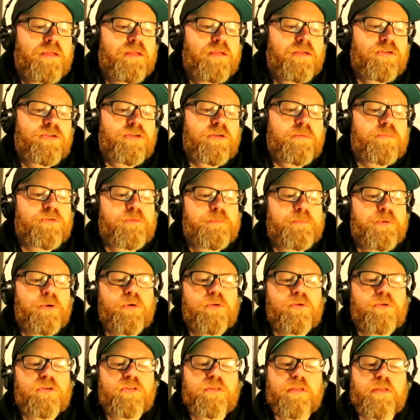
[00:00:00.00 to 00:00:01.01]
Some
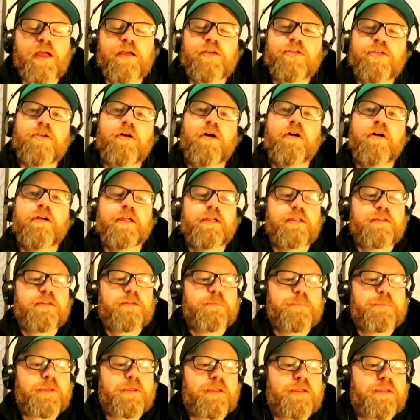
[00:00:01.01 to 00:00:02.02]
supposed ice hockey
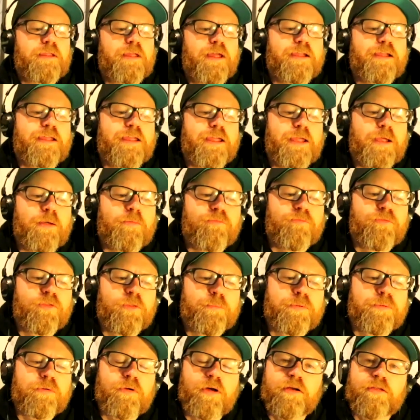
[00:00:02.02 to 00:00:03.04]
to be a game for the
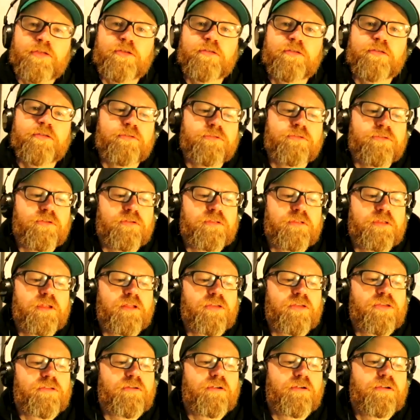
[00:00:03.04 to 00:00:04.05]
Protestant,
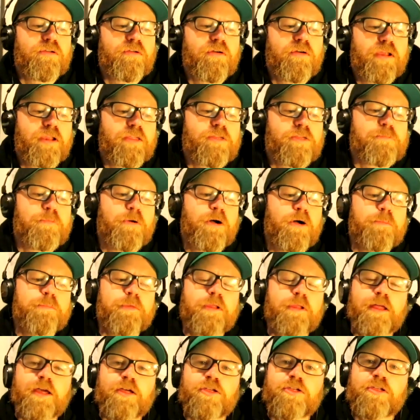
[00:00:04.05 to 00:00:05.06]
Unionist or Loyalist
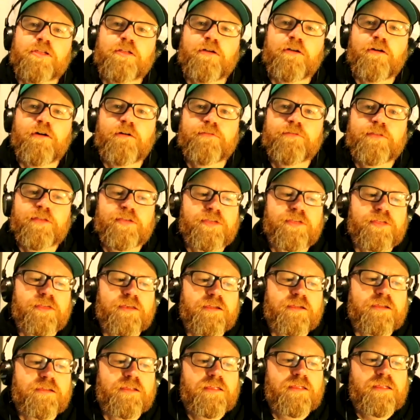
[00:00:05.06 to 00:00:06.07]
population of the
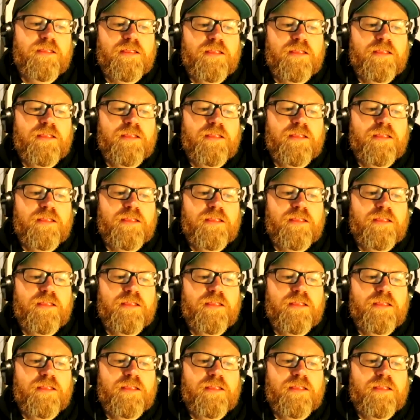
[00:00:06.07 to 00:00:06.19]
city.